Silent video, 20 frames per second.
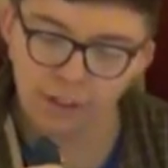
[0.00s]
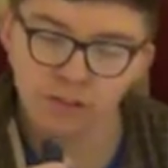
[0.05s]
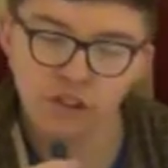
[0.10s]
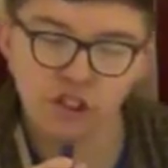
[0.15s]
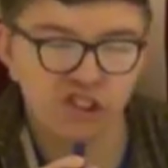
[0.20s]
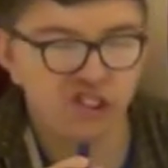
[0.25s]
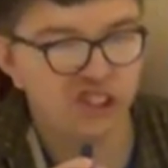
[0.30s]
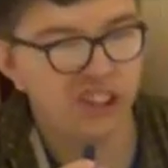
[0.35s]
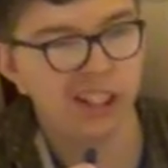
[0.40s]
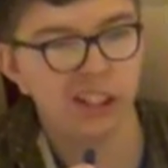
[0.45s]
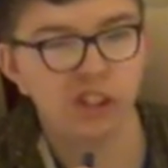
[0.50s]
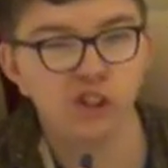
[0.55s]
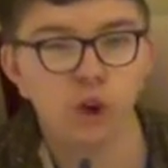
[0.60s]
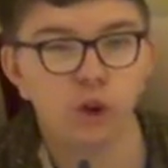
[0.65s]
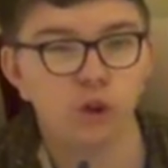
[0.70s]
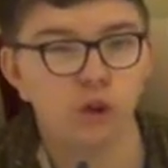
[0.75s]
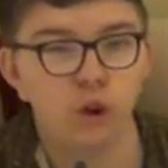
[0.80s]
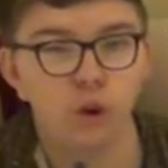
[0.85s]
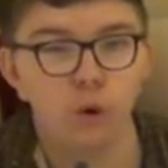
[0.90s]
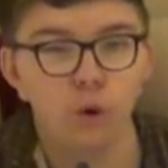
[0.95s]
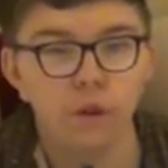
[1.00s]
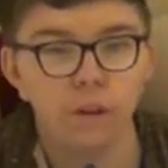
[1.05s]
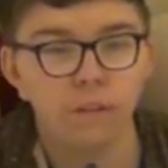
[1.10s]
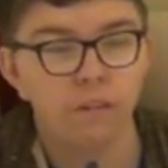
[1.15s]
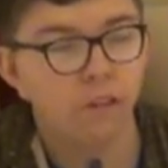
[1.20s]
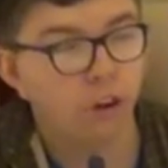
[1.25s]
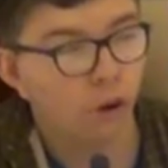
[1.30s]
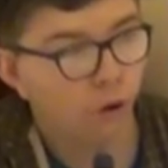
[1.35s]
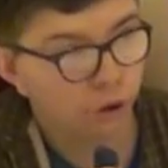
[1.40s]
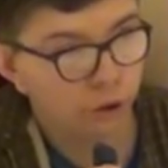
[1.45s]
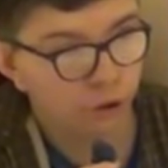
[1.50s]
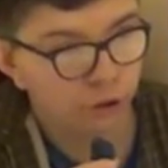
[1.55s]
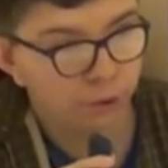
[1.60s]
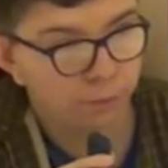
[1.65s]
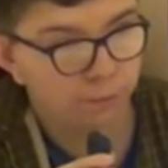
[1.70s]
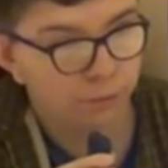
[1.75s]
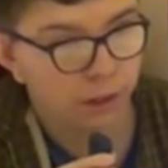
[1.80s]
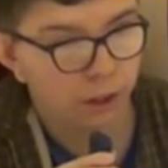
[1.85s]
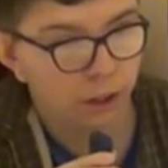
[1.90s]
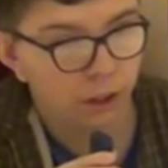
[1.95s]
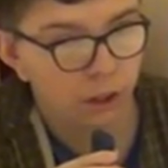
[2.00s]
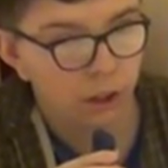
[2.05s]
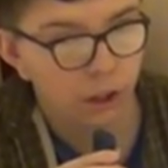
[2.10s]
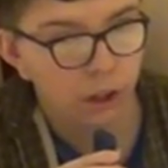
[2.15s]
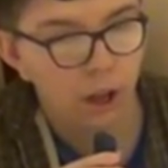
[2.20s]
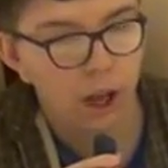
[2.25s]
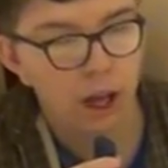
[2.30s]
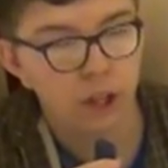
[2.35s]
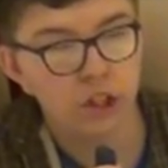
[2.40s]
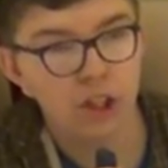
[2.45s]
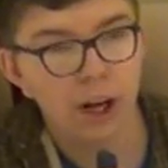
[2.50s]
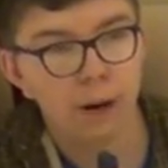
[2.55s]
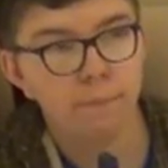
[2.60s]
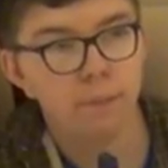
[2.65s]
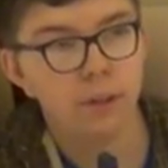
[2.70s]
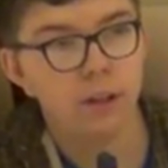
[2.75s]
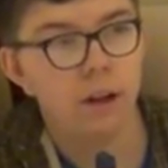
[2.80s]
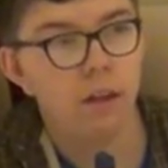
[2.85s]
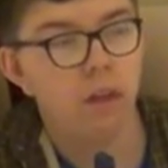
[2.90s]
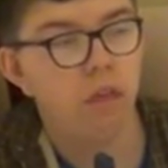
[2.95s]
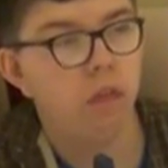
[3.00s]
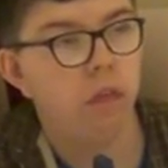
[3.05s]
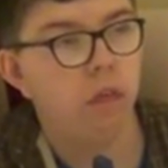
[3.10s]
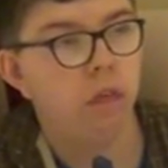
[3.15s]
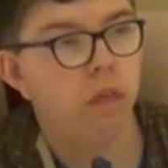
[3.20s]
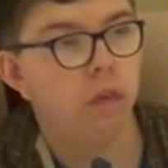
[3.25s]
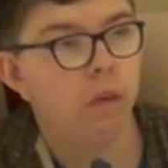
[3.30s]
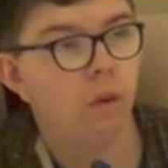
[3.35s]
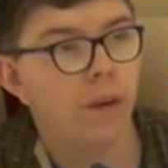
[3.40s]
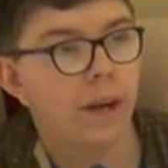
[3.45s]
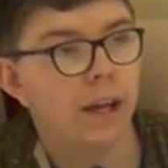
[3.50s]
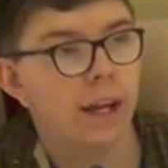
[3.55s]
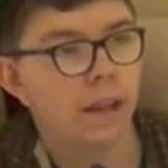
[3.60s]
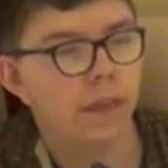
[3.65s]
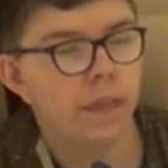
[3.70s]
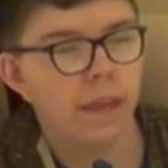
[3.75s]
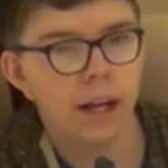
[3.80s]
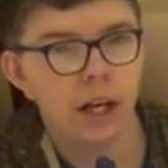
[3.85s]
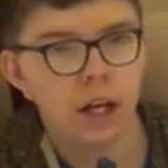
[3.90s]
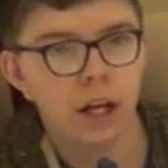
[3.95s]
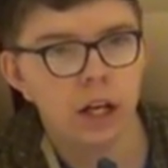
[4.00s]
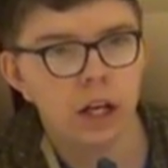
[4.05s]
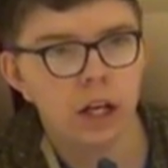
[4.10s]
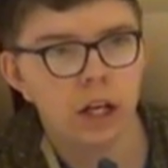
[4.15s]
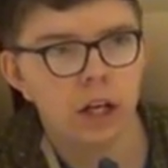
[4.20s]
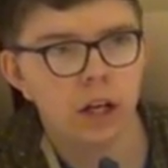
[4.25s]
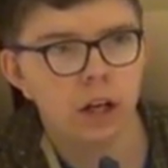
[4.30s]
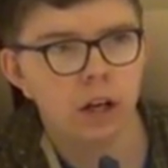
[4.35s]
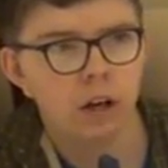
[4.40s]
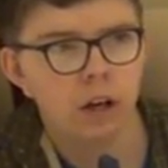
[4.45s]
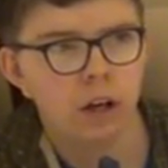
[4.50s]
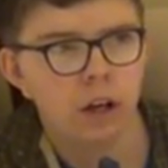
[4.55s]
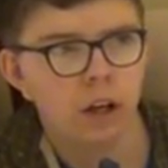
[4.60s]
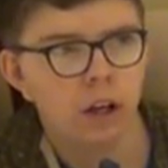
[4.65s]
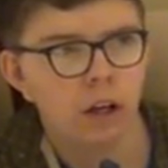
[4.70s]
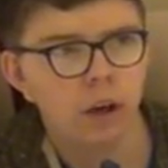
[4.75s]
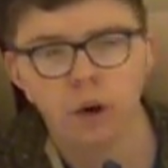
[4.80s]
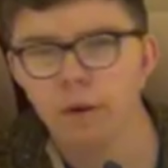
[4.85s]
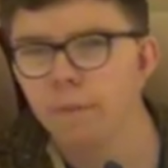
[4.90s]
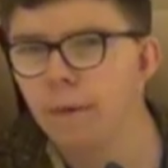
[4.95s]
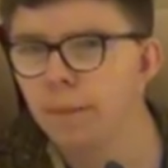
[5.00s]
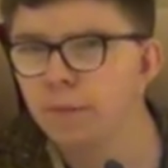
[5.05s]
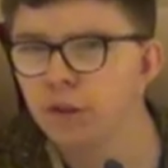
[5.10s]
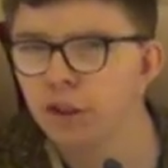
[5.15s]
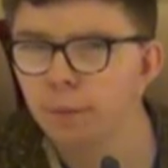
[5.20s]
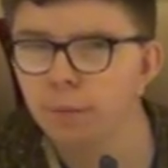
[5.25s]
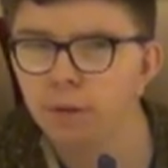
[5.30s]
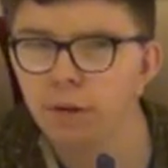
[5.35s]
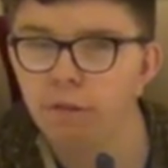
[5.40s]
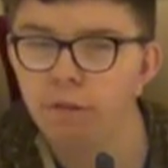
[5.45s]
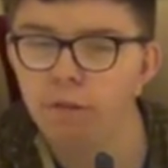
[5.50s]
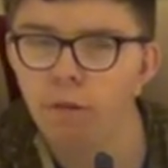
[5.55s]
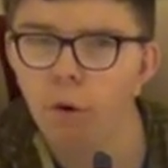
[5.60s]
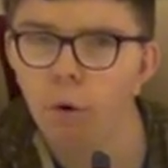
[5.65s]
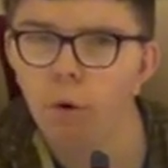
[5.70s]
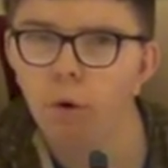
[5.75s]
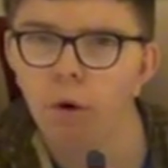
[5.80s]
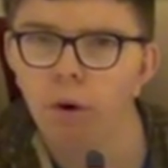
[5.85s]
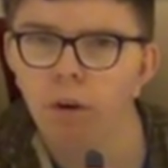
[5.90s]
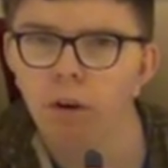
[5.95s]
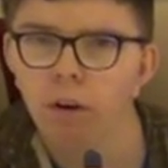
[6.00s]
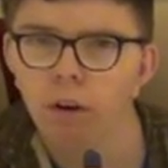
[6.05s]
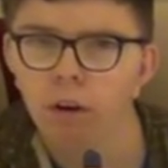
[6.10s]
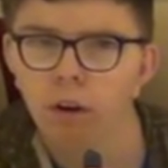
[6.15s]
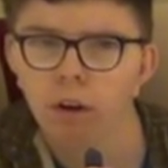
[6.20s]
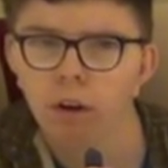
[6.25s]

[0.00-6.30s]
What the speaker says: I've just seen Doctor Who The Flux, chapter 3, I think, or it might be chapter 4.